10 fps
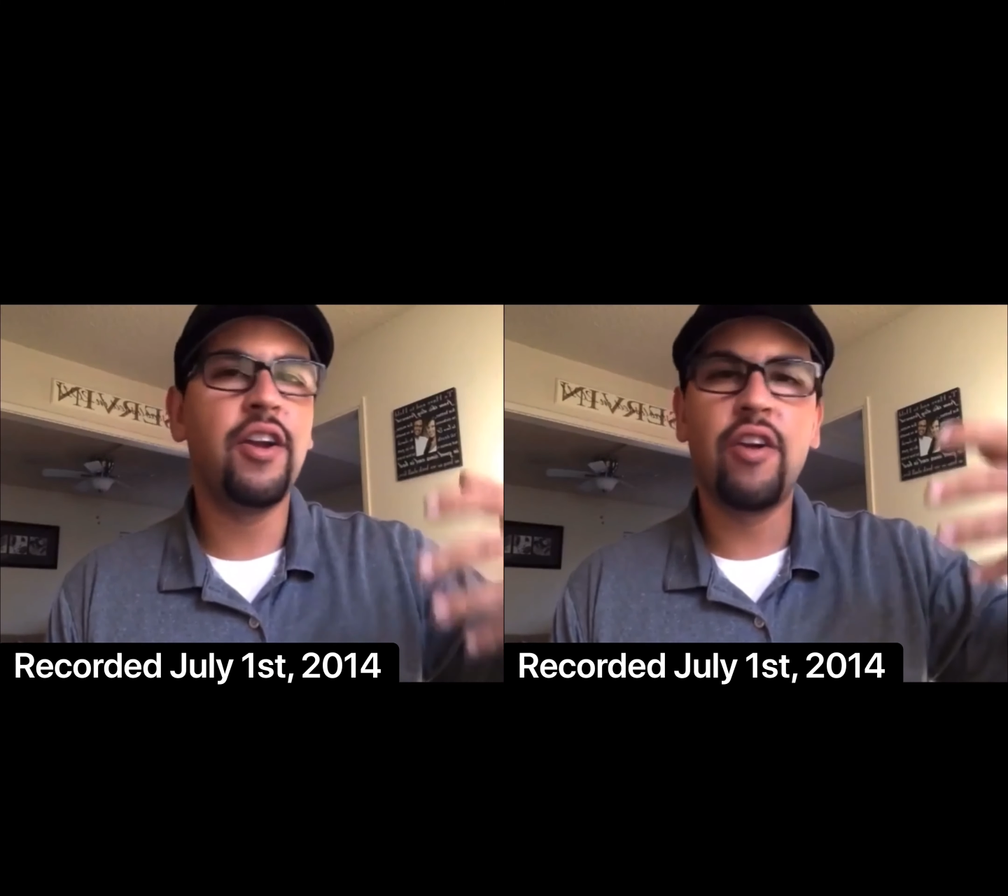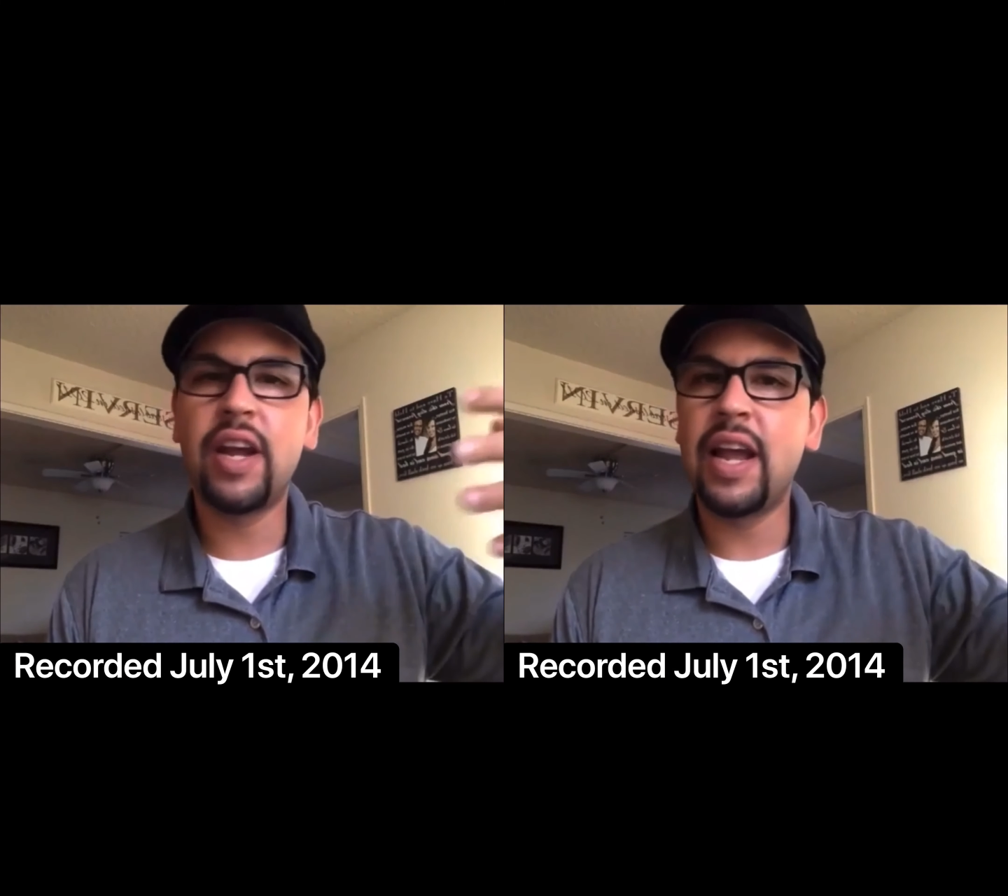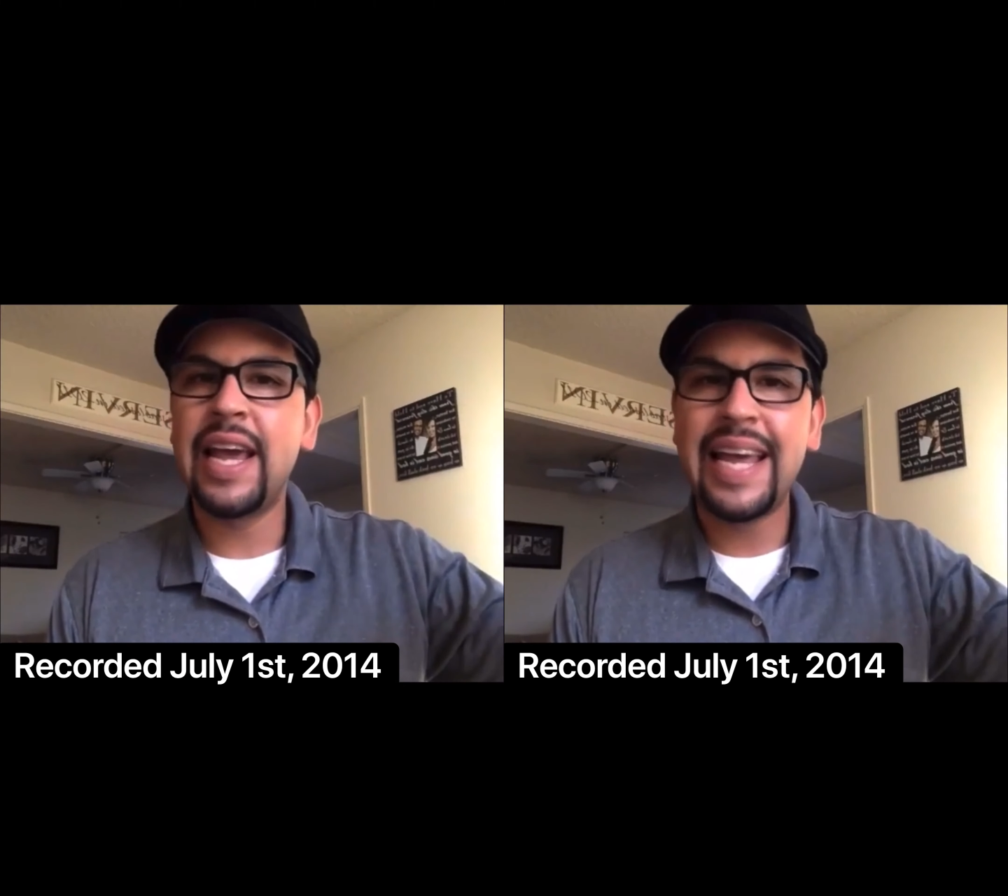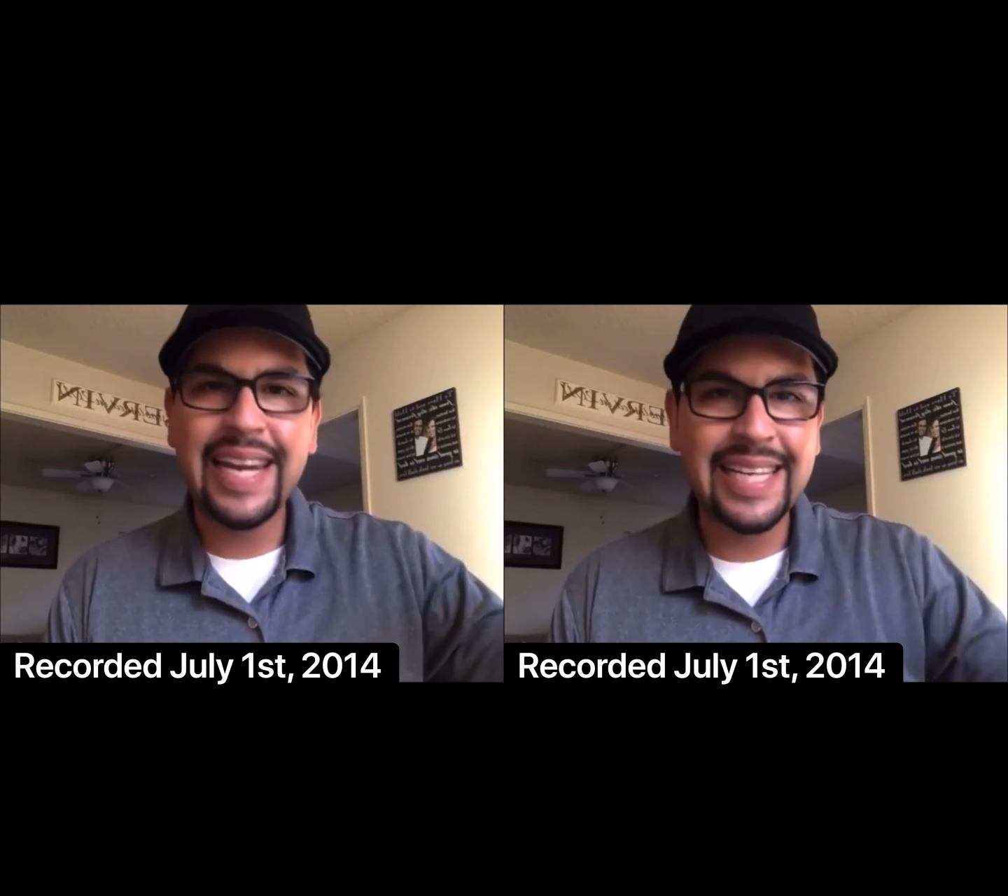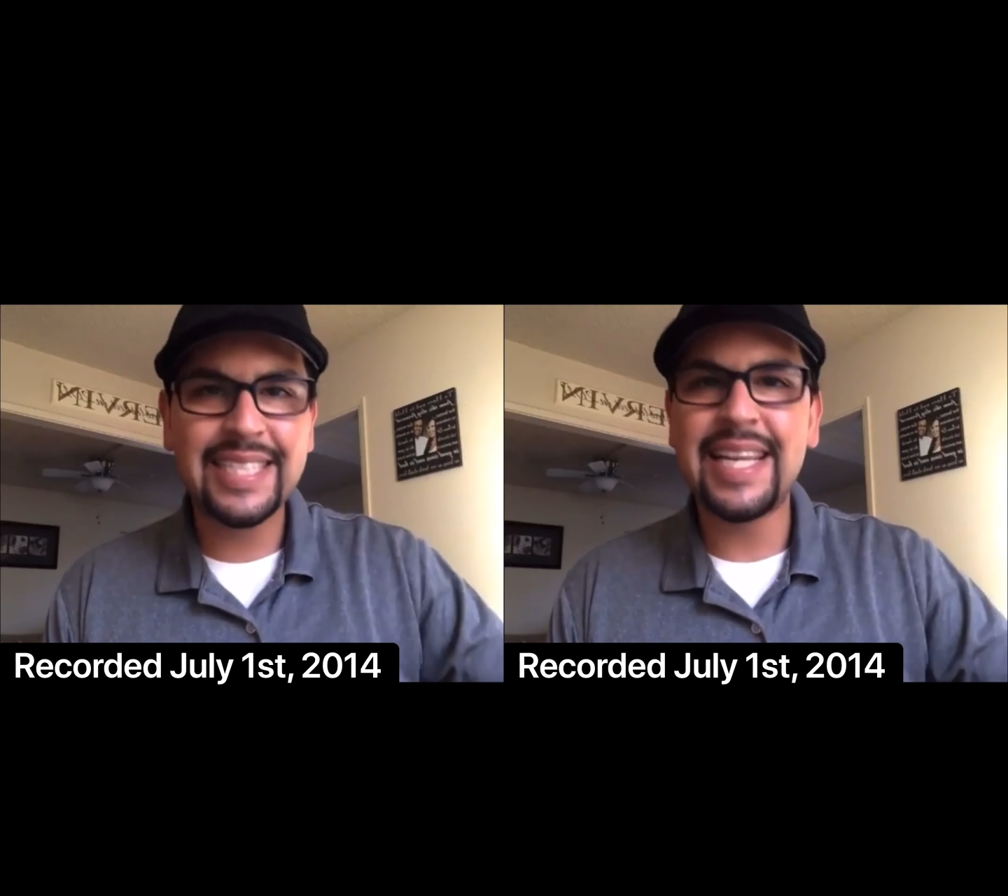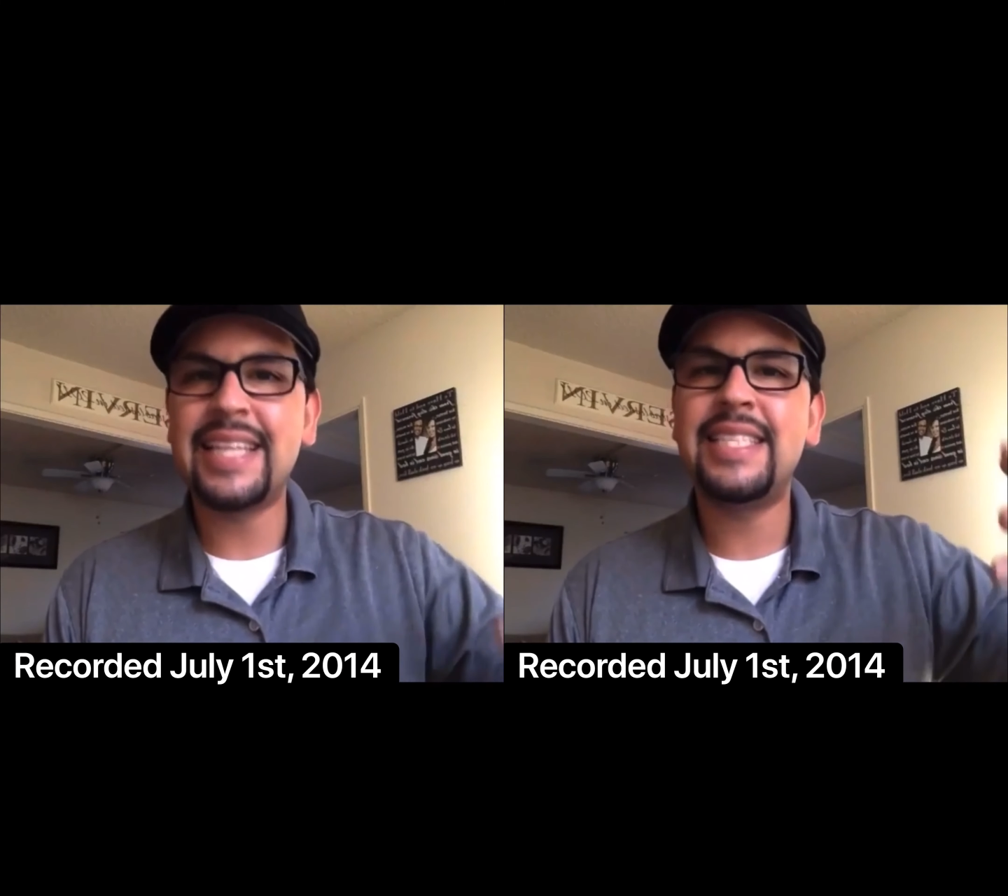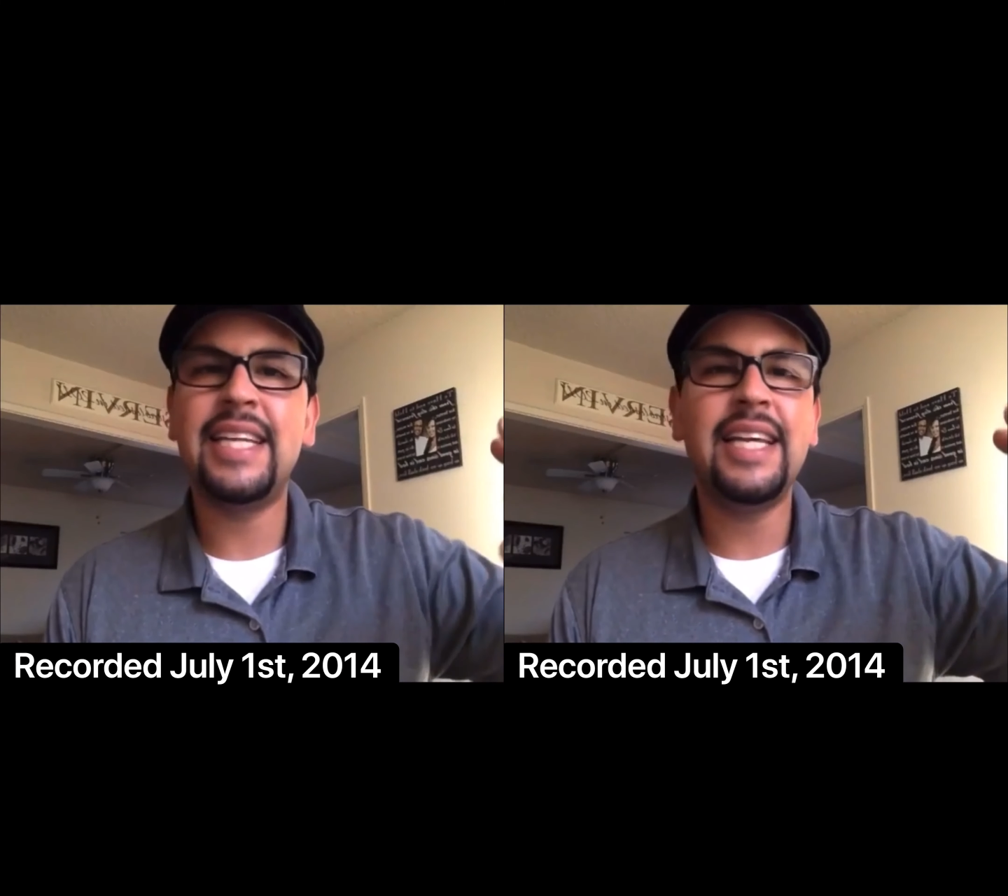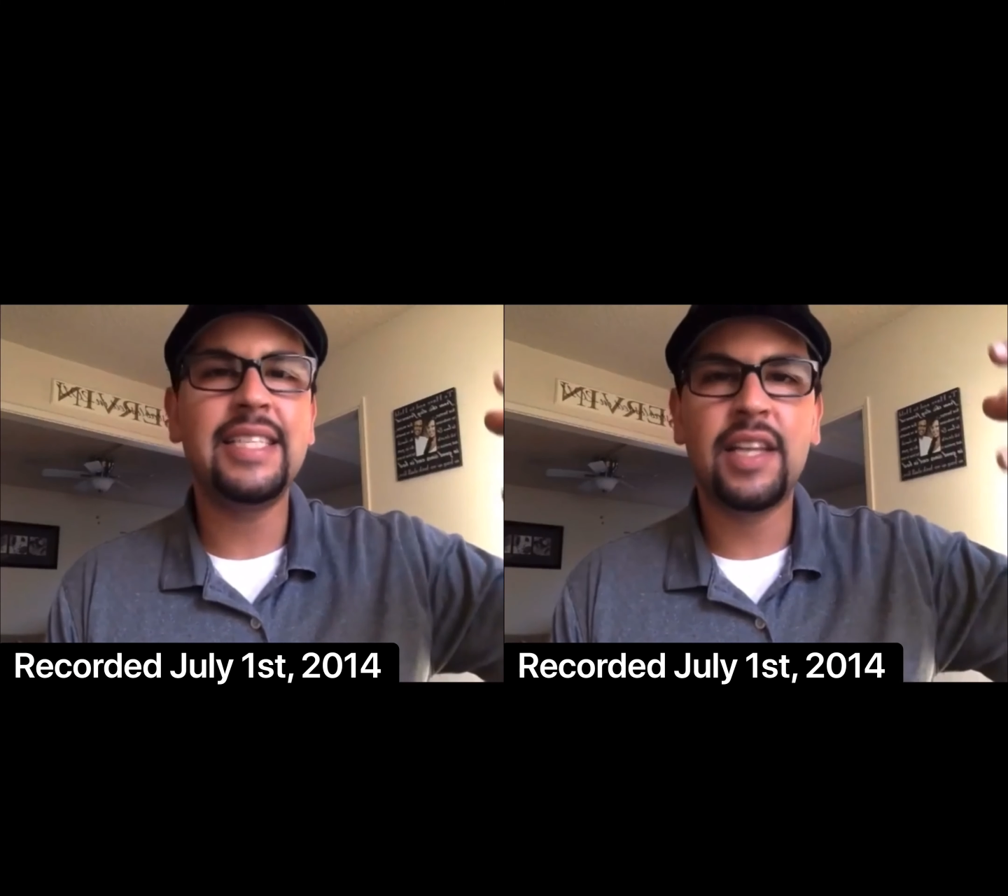your necessities,